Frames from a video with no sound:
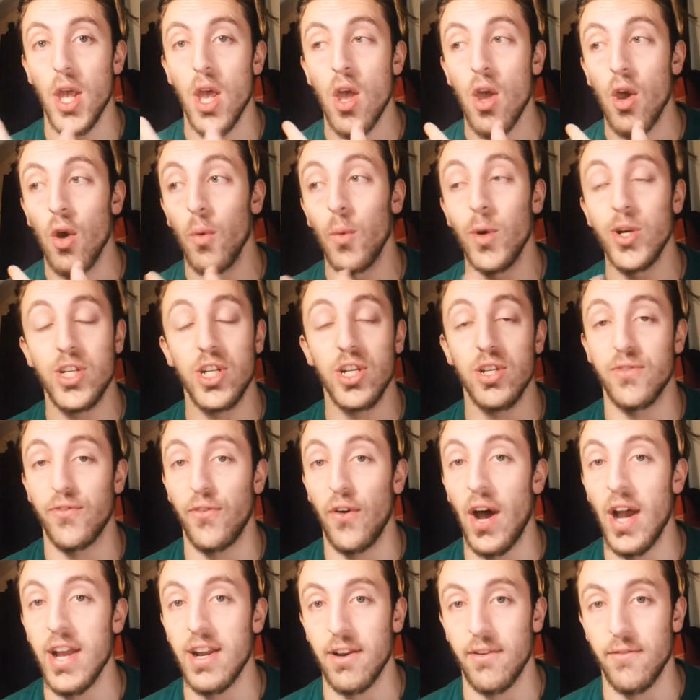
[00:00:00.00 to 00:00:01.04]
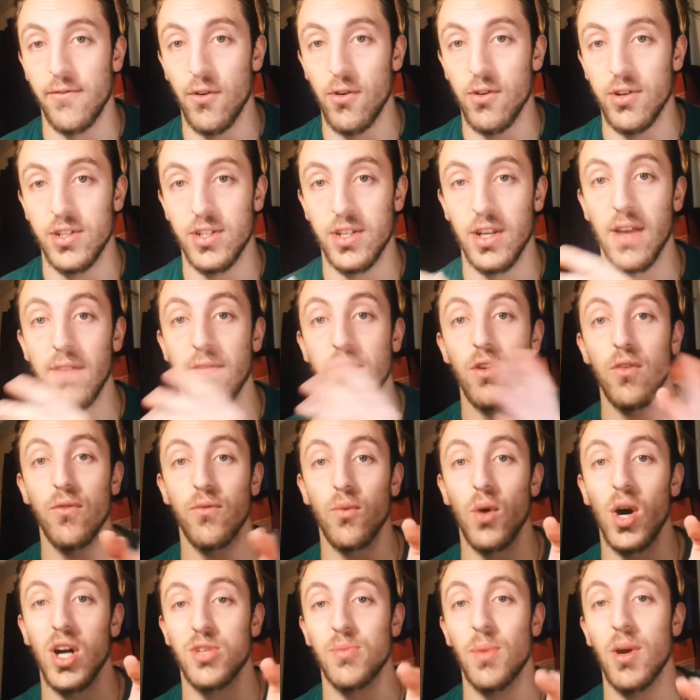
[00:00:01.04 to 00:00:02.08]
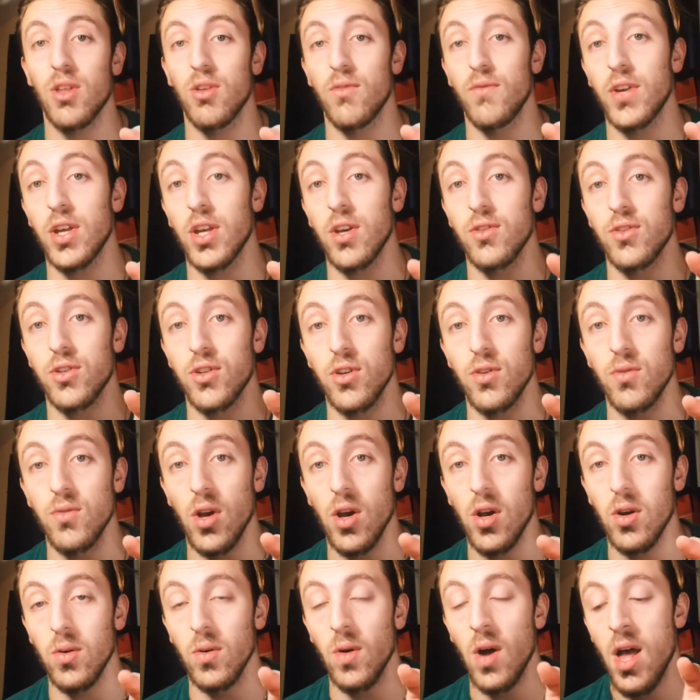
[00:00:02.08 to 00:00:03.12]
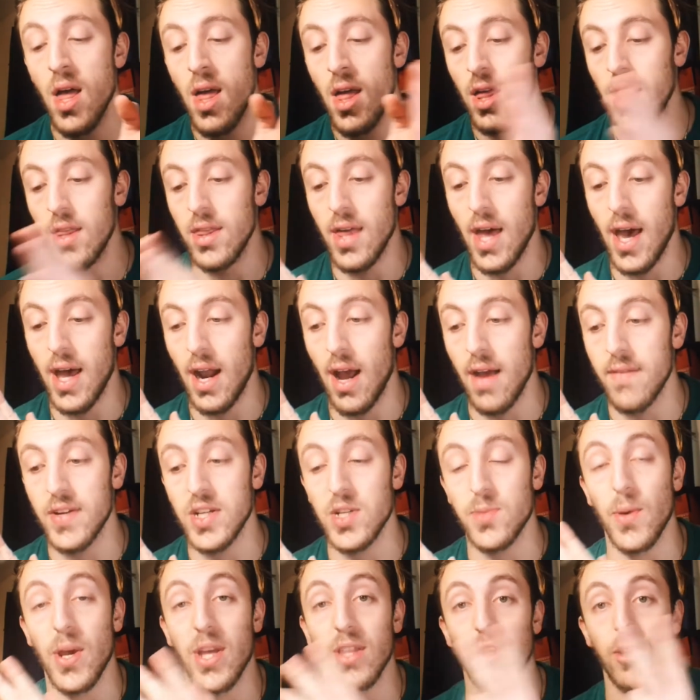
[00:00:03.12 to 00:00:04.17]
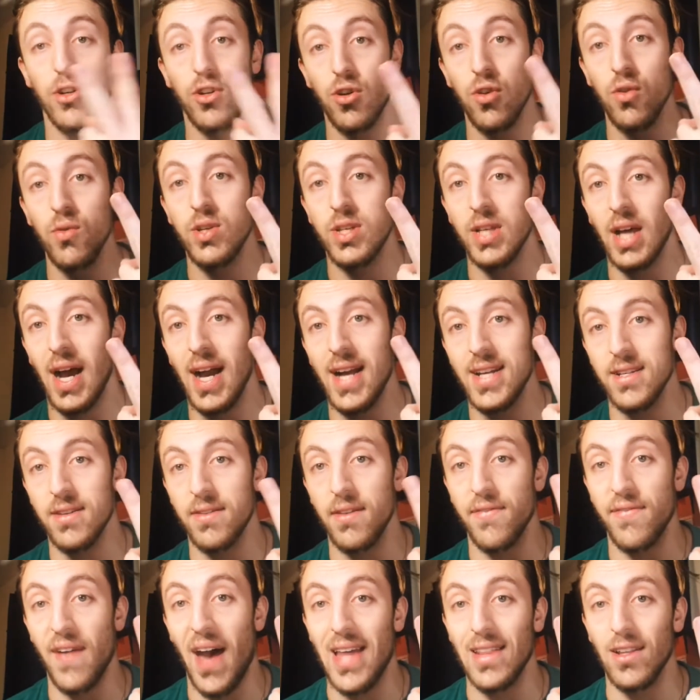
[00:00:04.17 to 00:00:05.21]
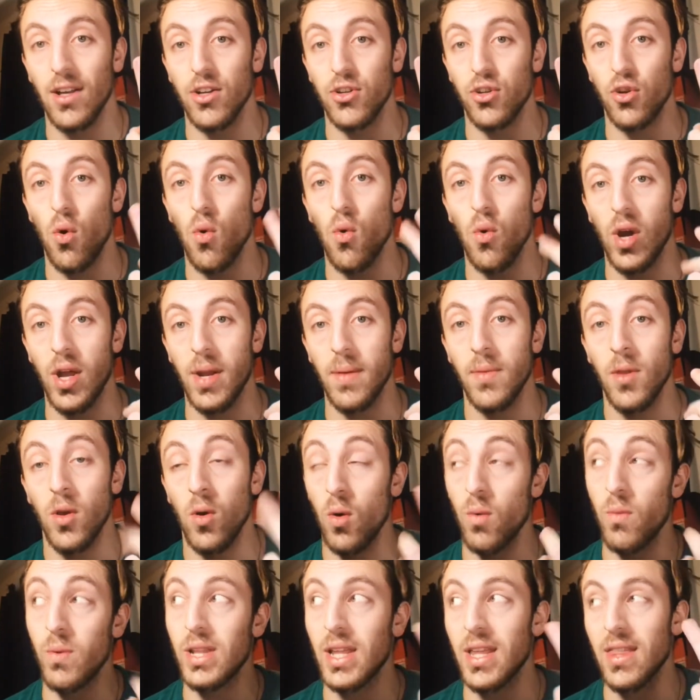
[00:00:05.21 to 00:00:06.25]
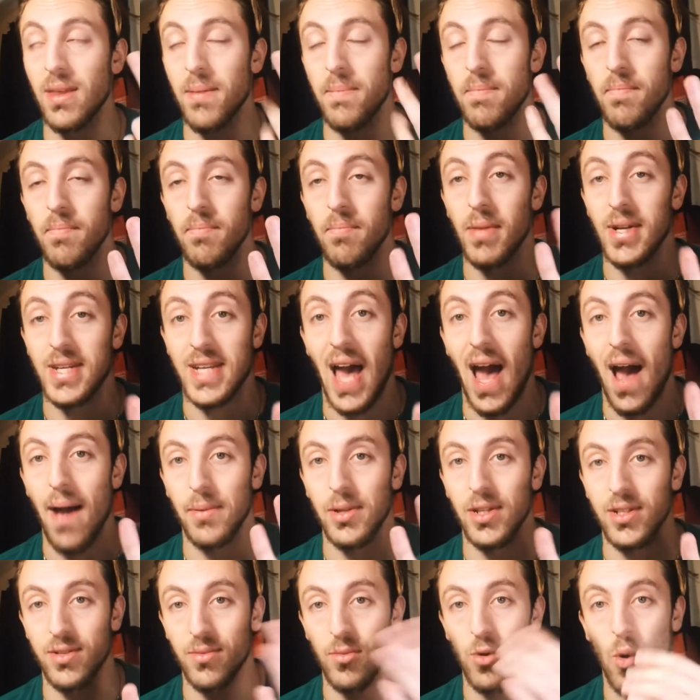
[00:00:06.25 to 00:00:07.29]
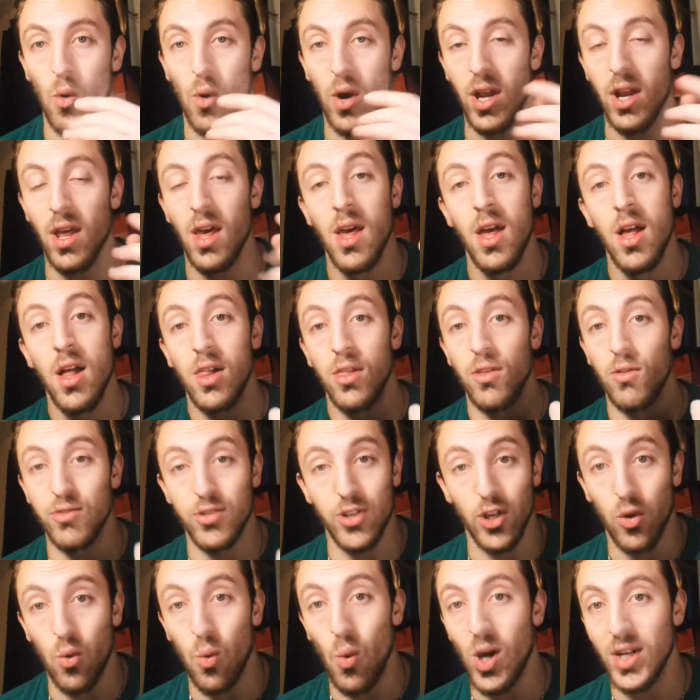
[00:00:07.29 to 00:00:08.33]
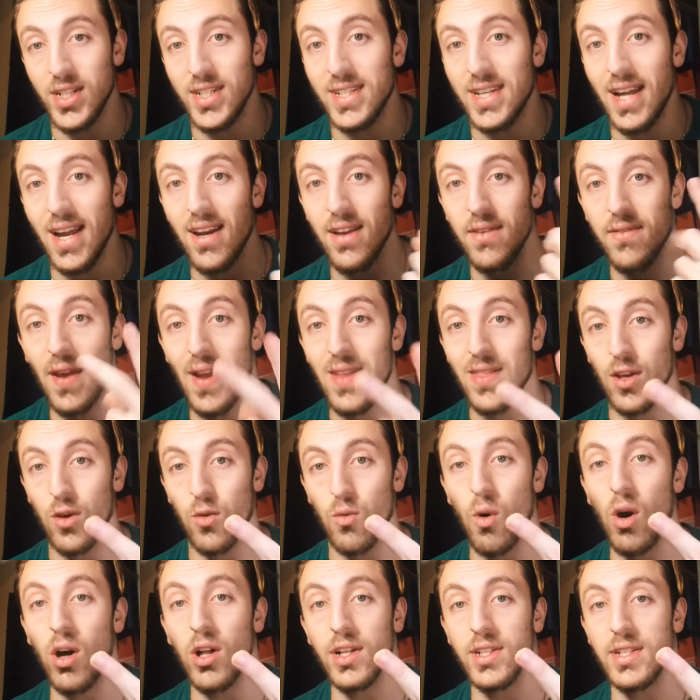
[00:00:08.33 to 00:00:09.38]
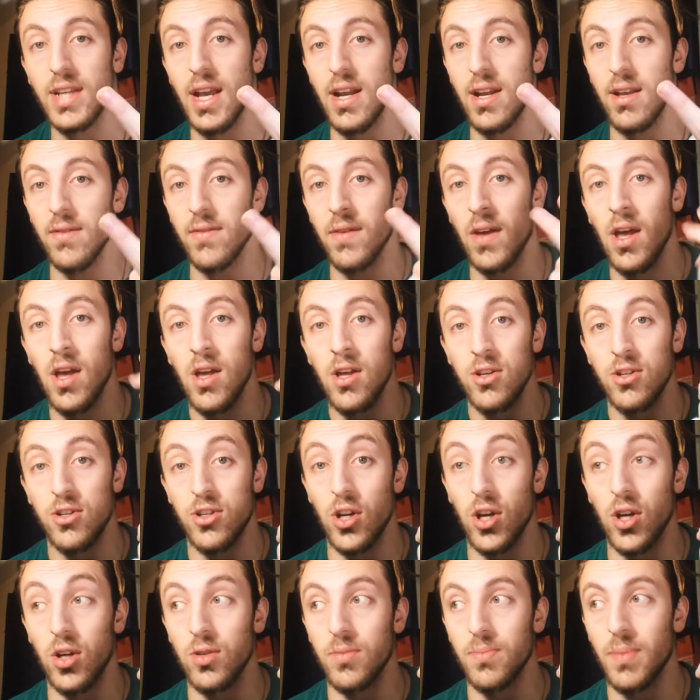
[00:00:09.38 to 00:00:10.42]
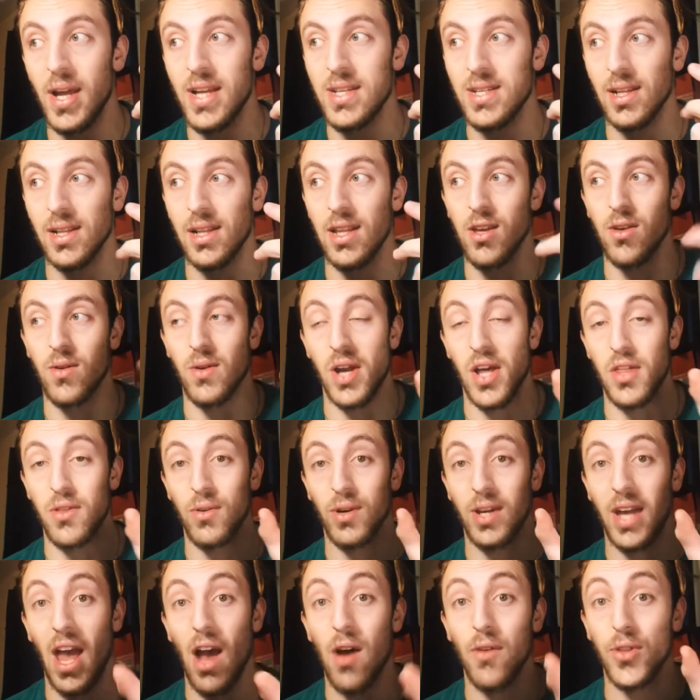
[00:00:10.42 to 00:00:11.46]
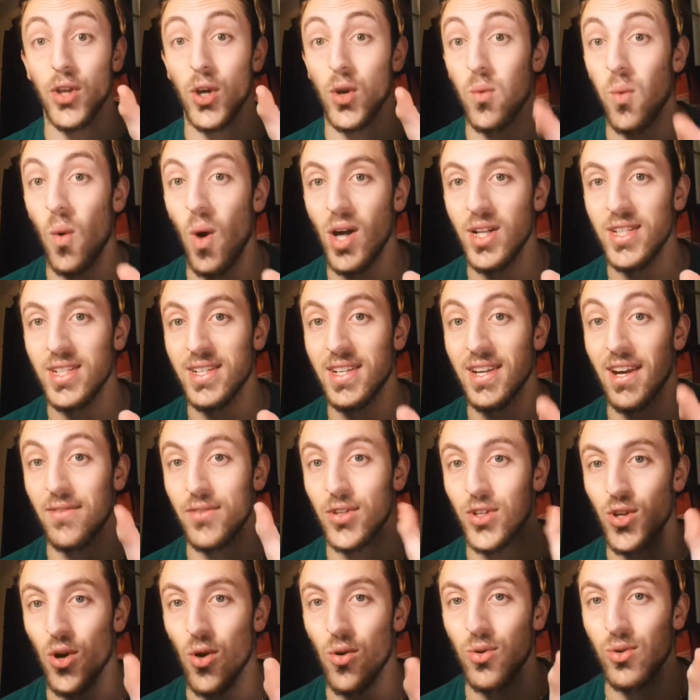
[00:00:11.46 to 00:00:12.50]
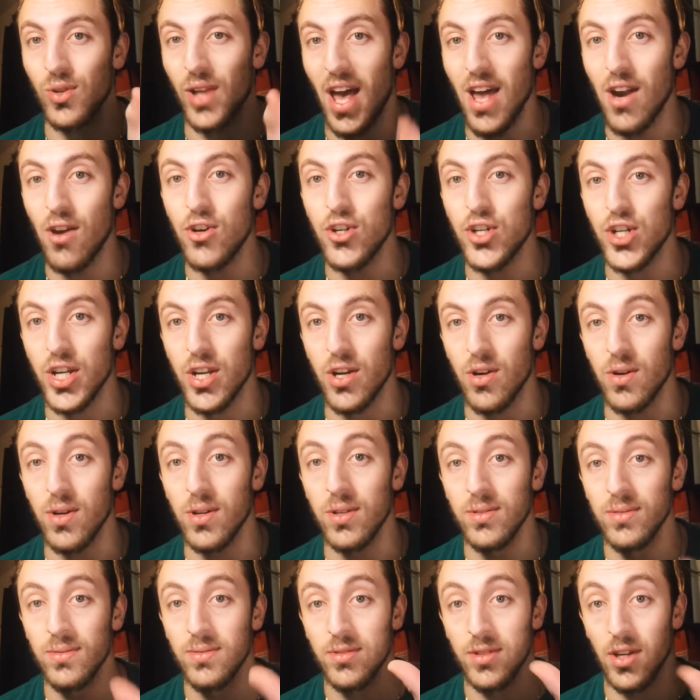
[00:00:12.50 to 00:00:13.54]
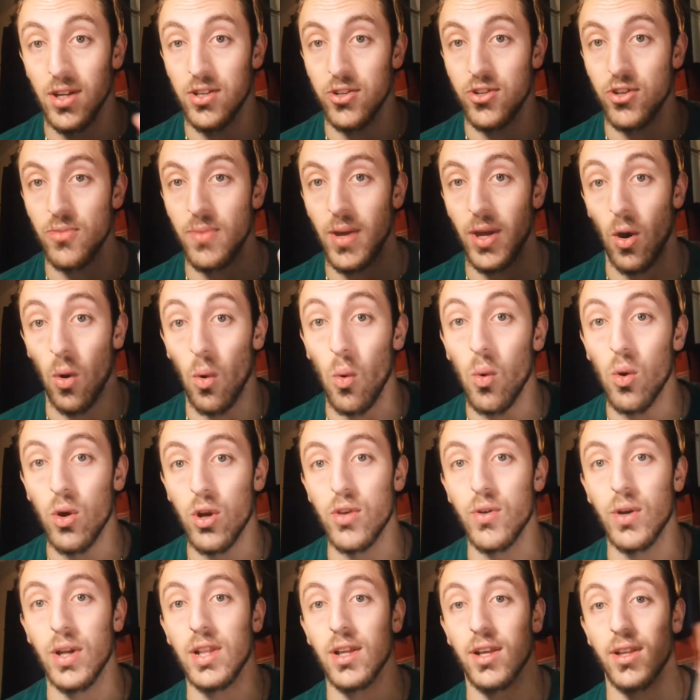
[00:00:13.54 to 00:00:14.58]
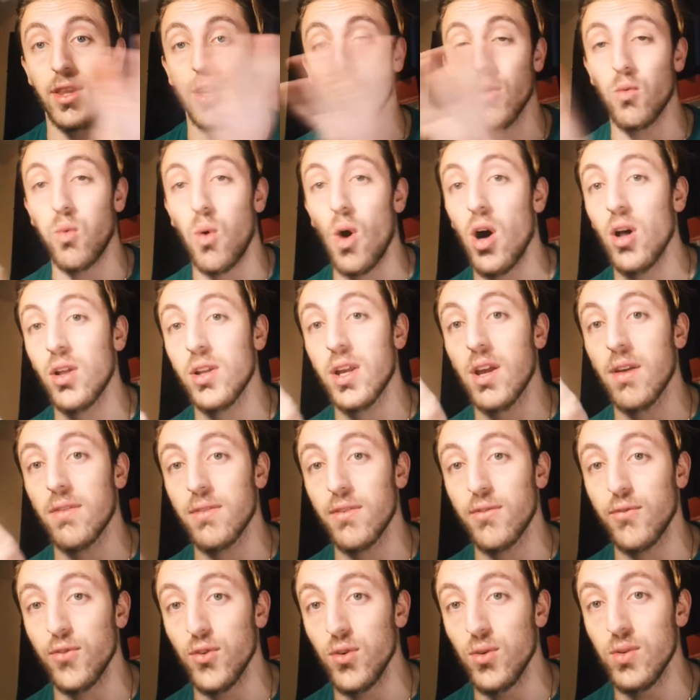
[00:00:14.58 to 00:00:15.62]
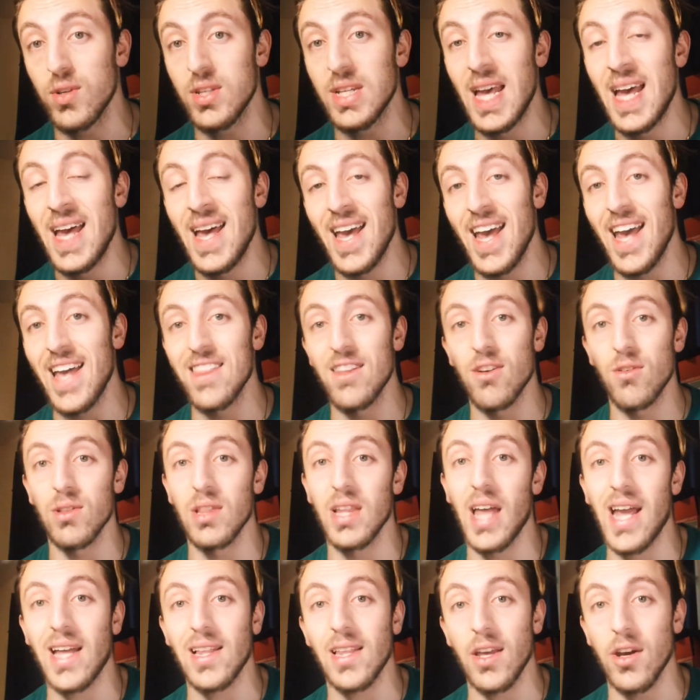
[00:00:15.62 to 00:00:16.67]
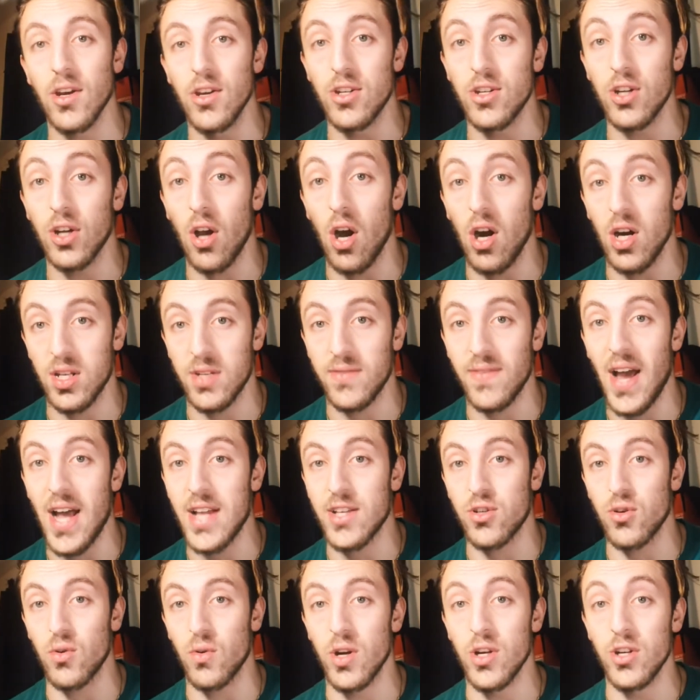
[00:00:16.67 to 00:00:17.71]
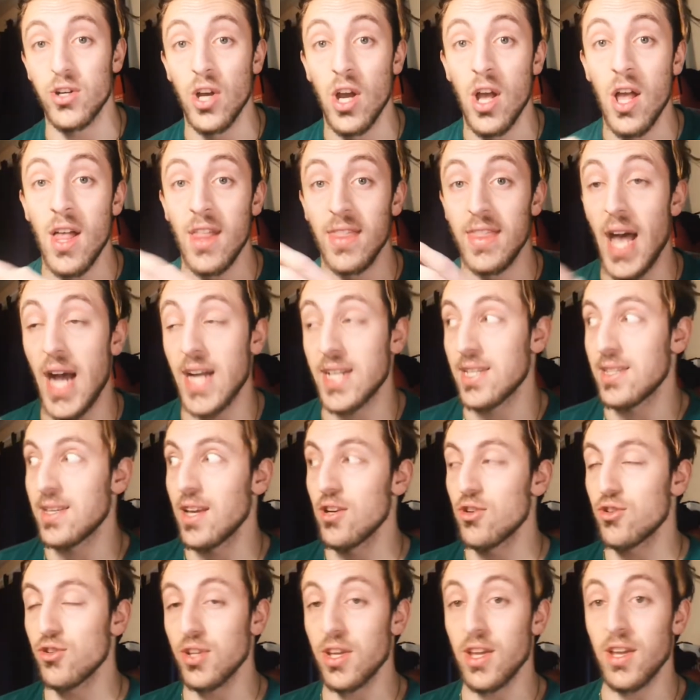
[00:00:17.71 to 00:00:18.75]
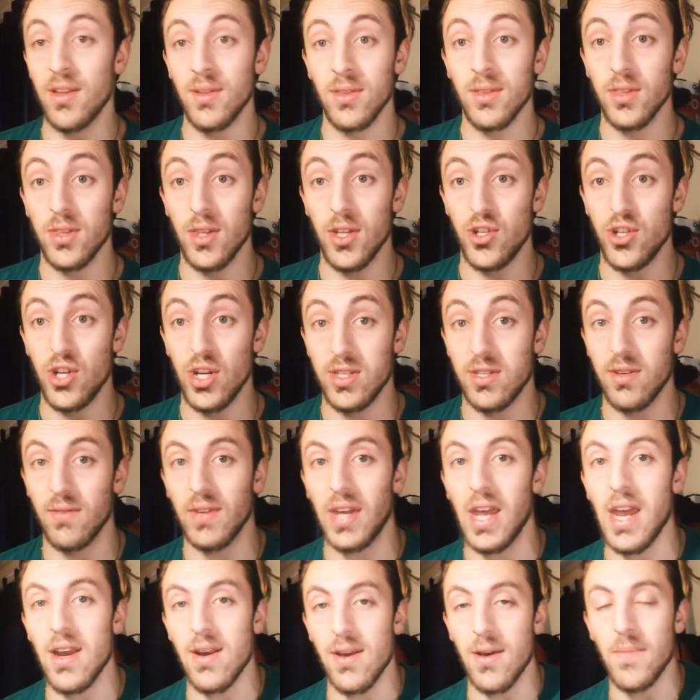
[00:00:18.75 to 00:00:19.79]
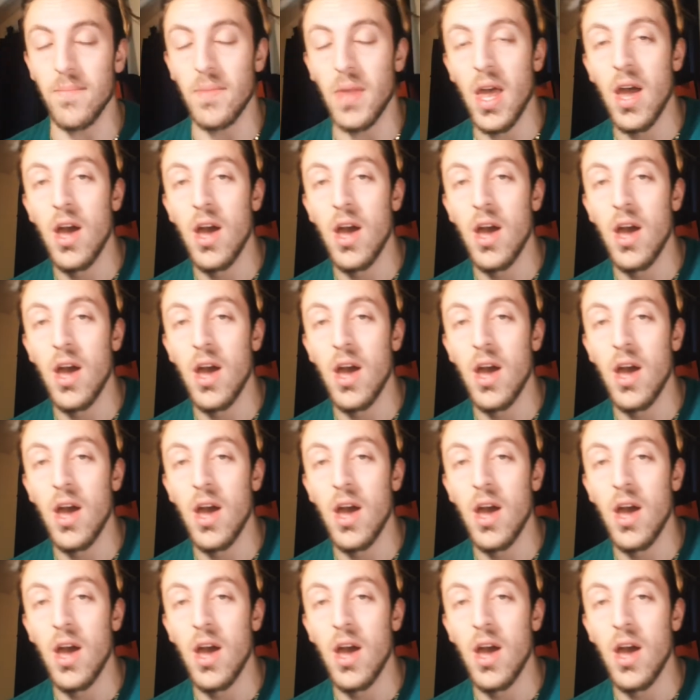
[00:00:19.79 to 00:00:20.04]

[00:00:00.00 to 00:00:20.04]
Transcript: which is fine at first. If you've watched my other videos, you know that I've explained the two sides of the fat loss coin, or really the metabolism coin. There's the quantitative and the qualitative. So basically, you can either count the quantity of the total energy you're consuming, or you can look at the quality of the foods and their likelihood to cause fat storage. That's essentially the gist of keto.